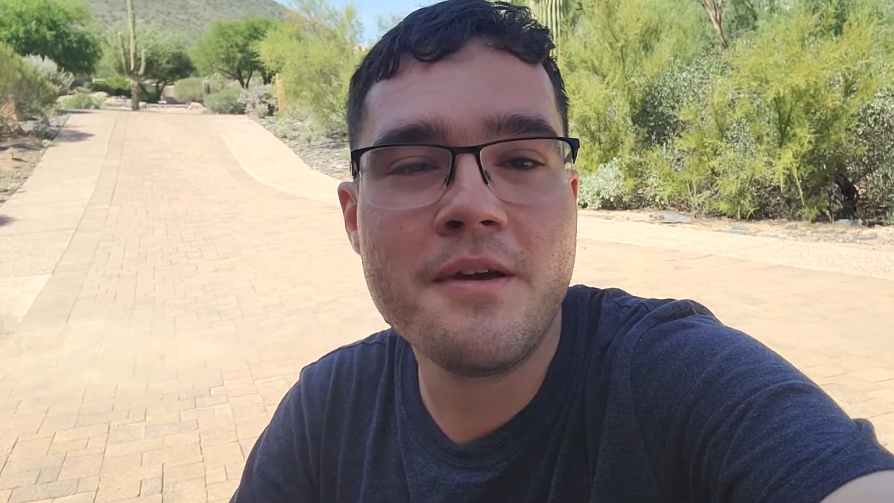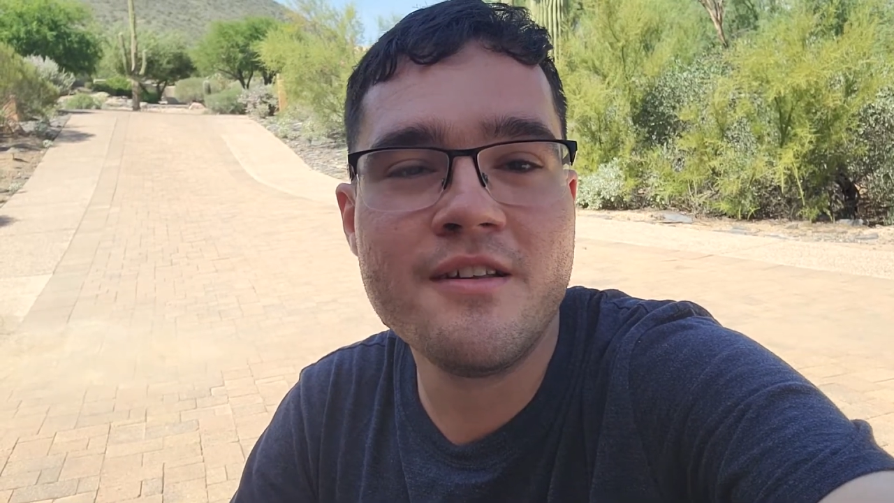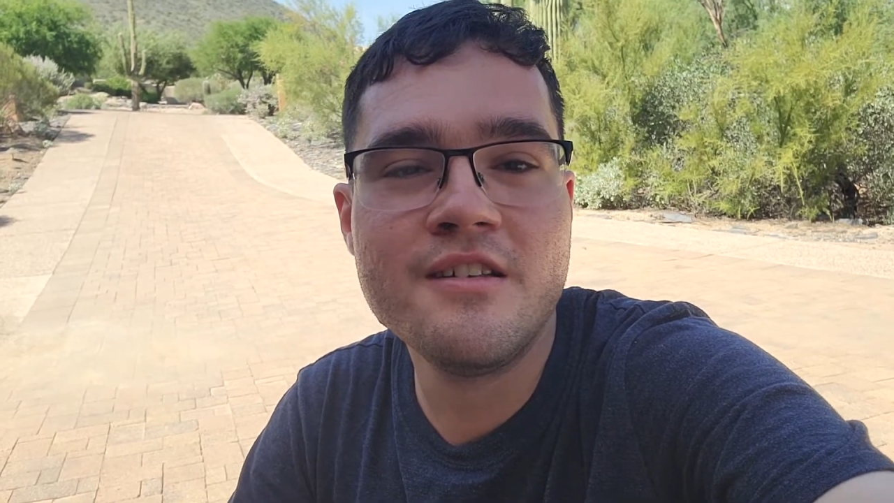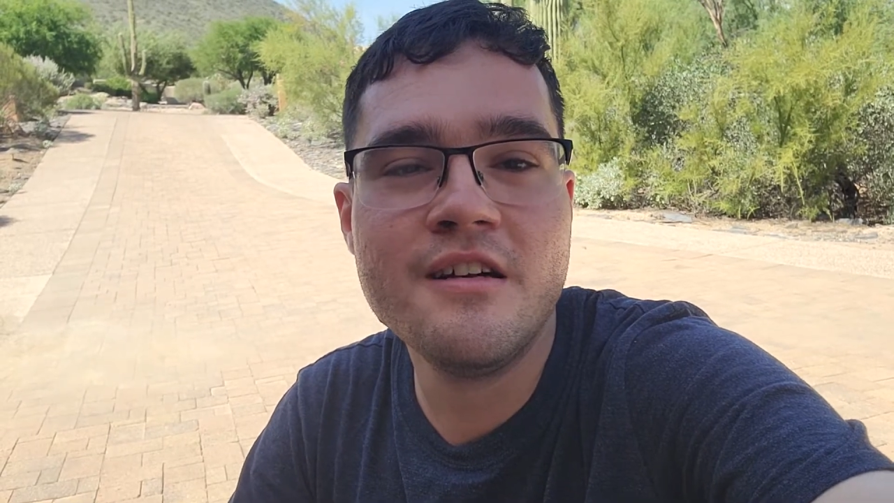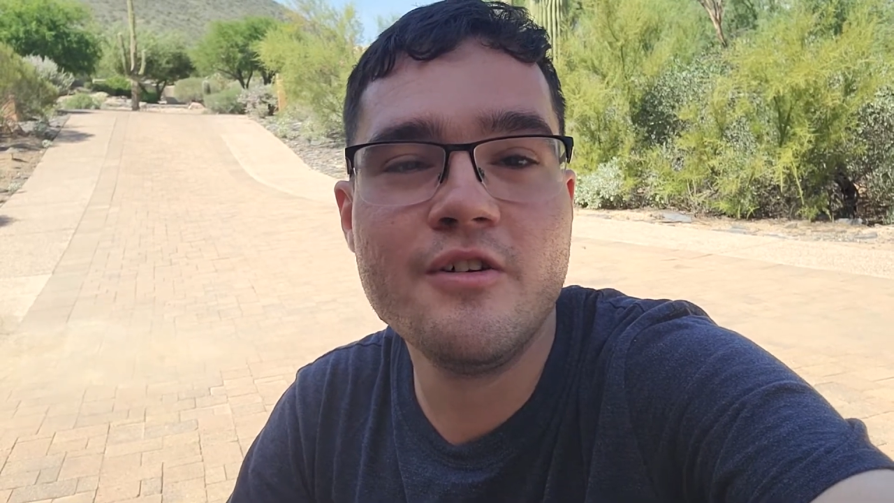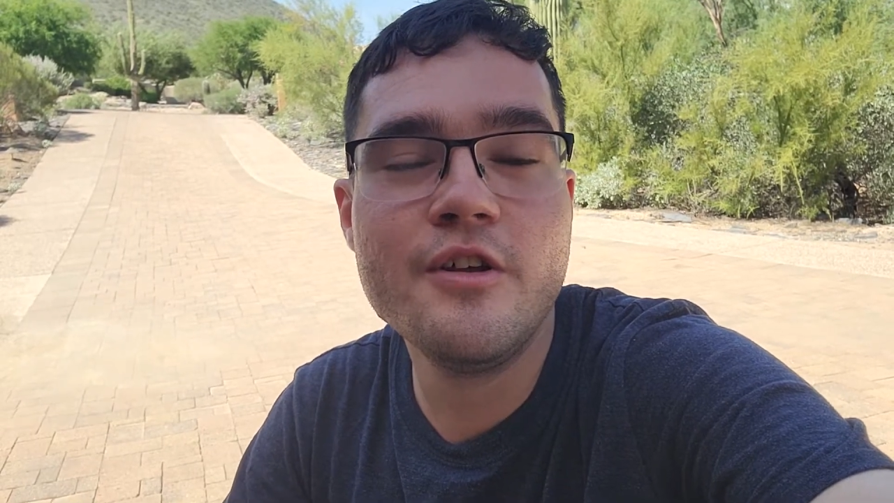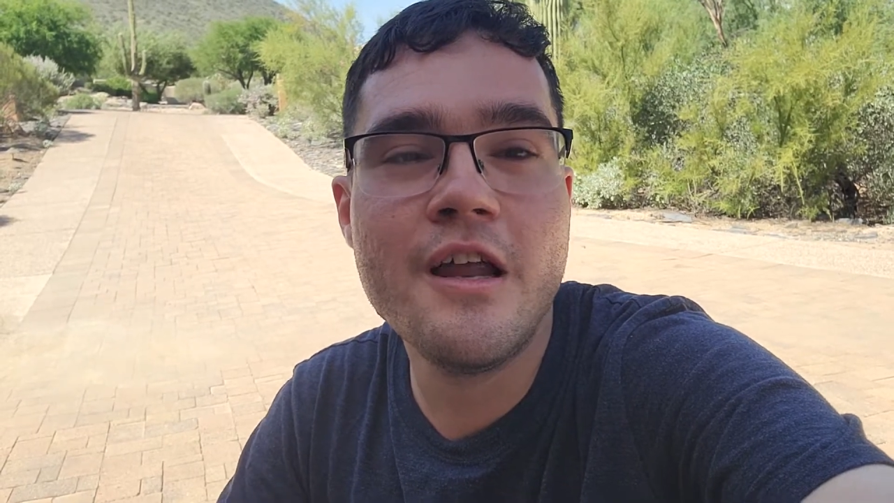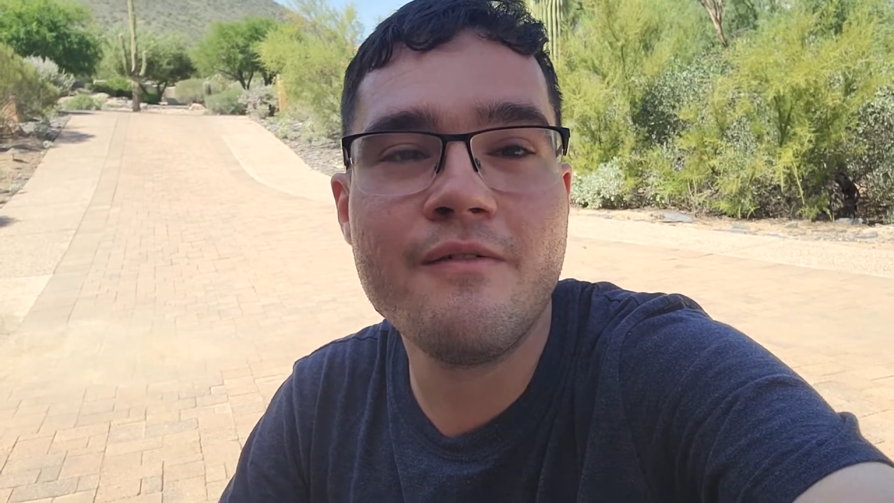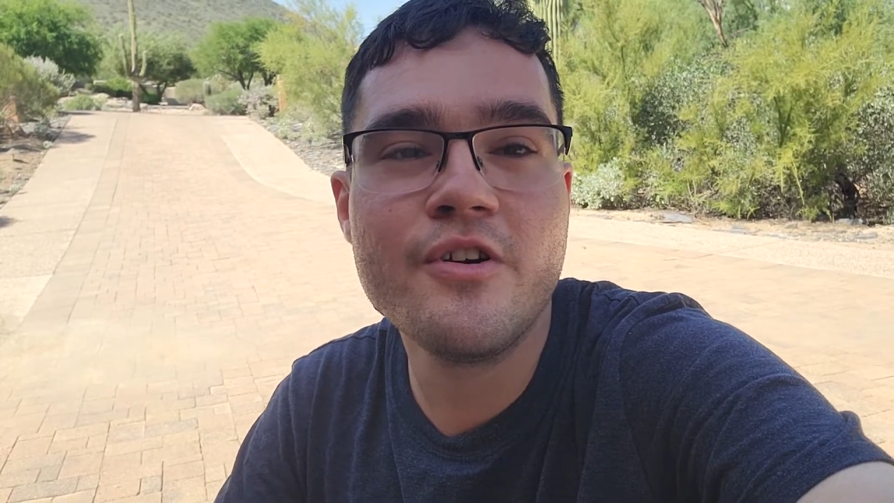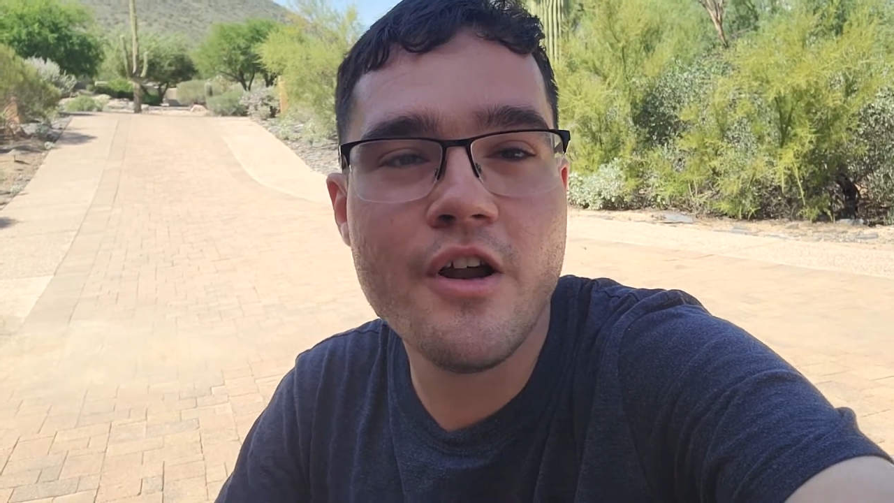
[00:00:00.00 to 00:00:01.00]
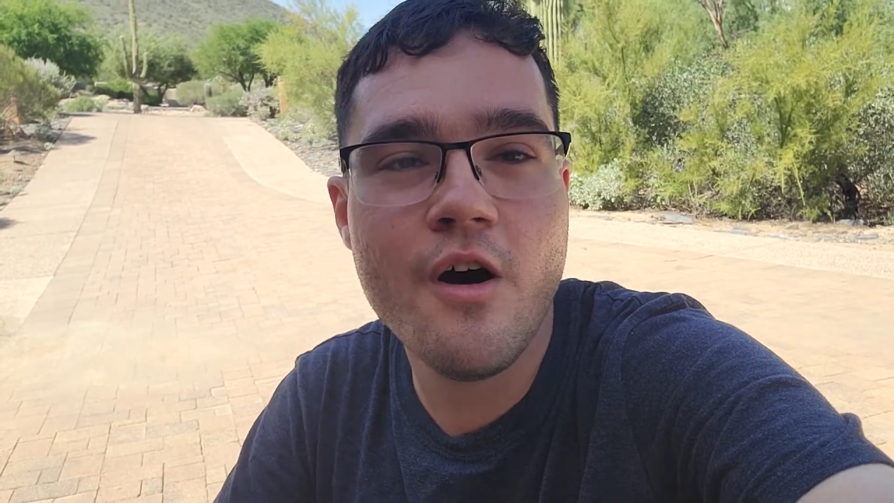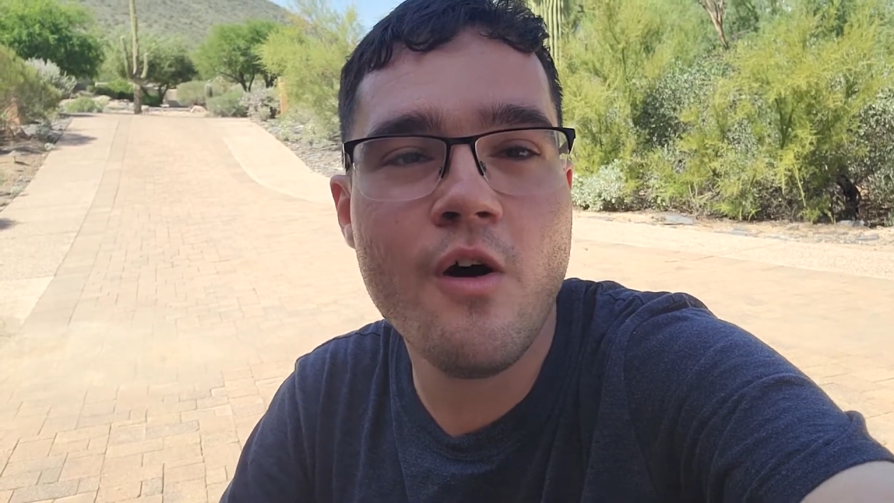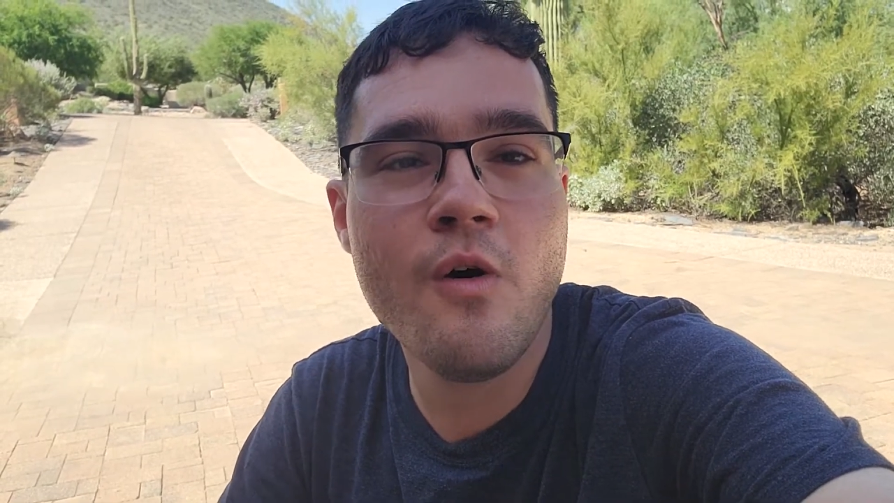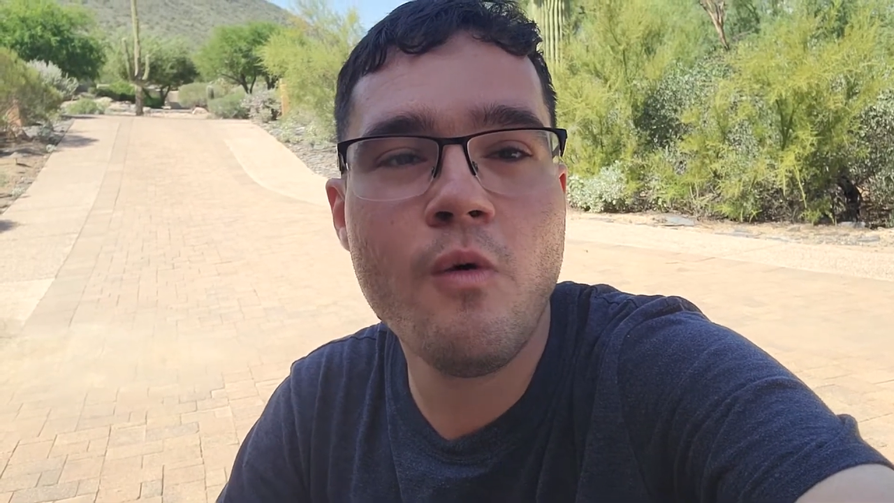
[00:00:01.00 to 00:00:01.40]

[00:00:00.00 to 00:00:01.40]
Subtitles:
because you never know